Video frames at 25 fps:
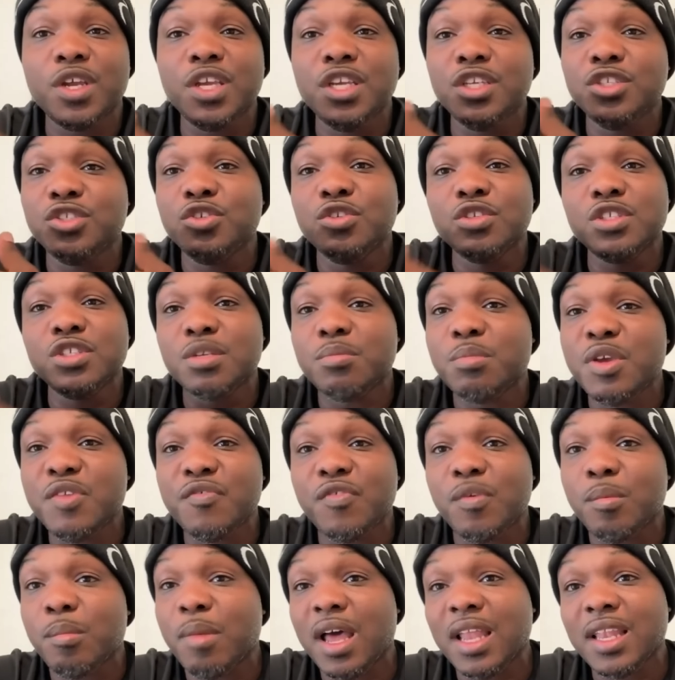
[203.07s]

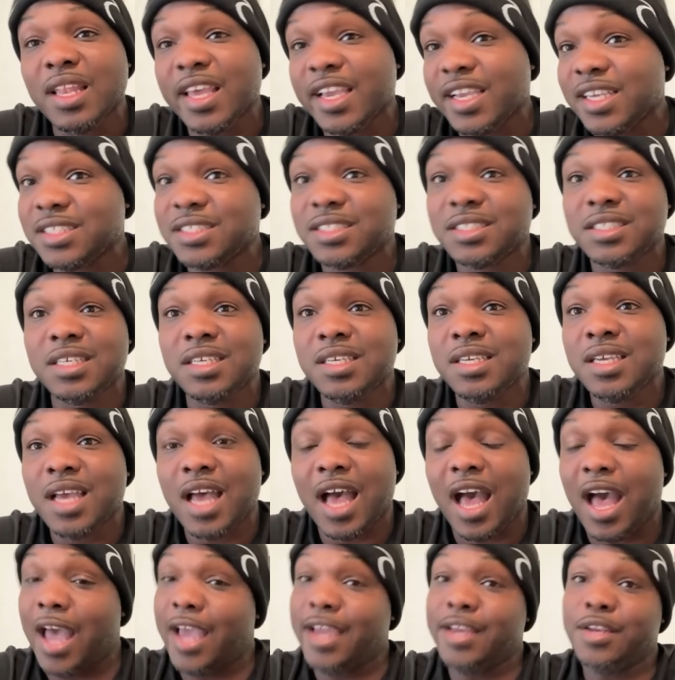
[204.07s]
my legacy.
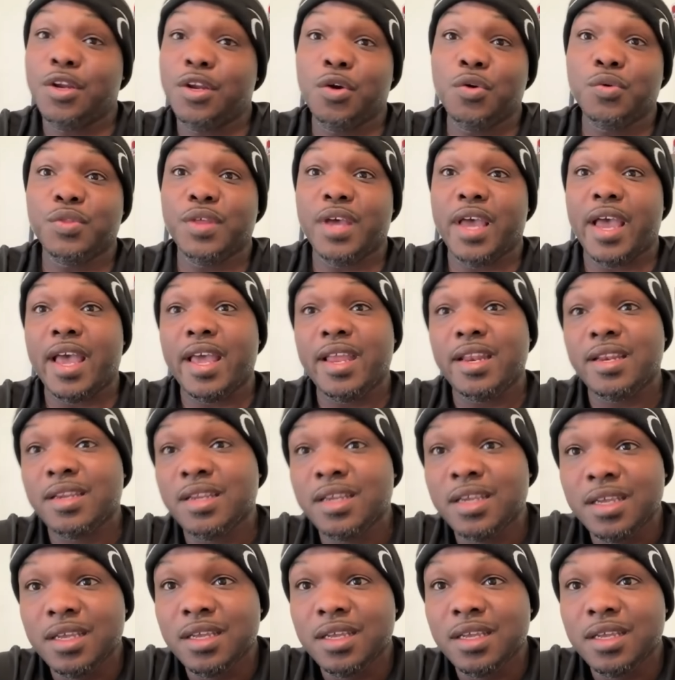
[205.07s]
I know that.